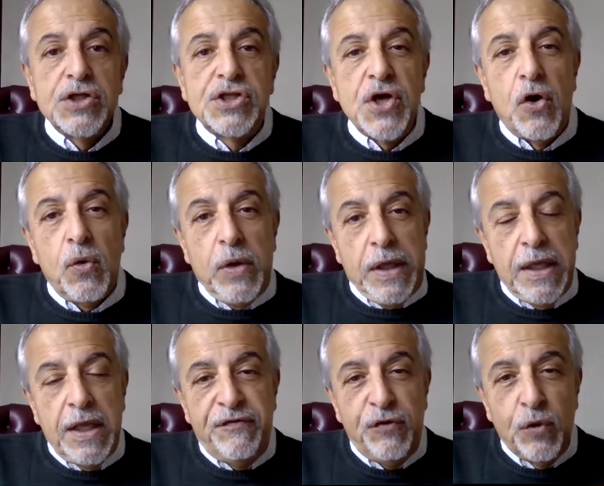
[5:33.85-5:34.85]

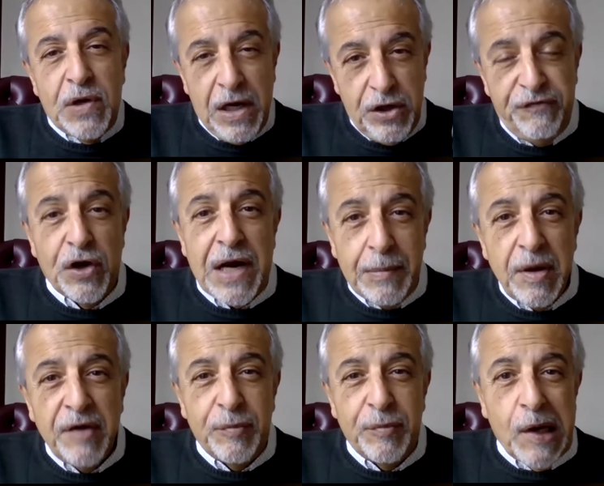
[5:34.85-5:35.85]
So if you're
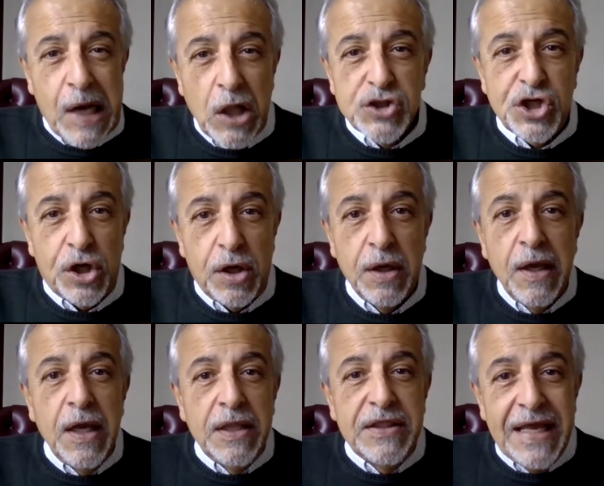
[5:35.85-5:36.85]
coming from a
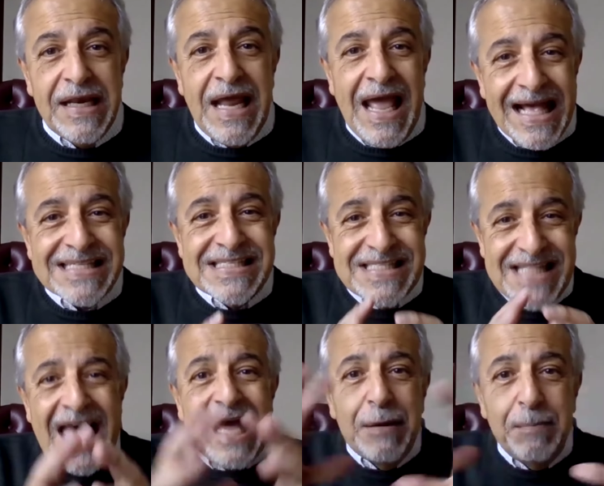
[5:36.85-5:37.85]
culture that
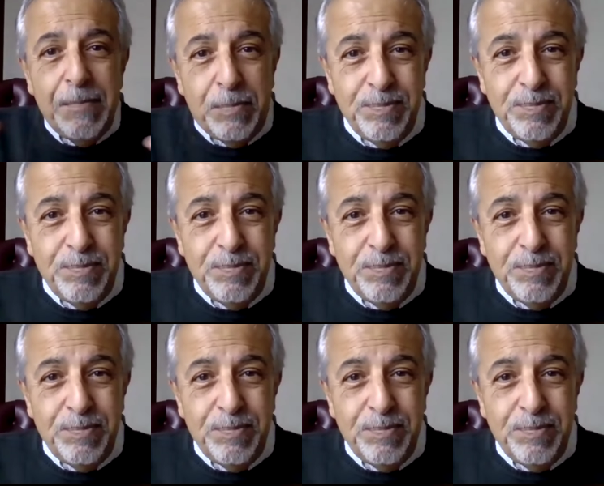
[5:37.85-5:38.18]
has that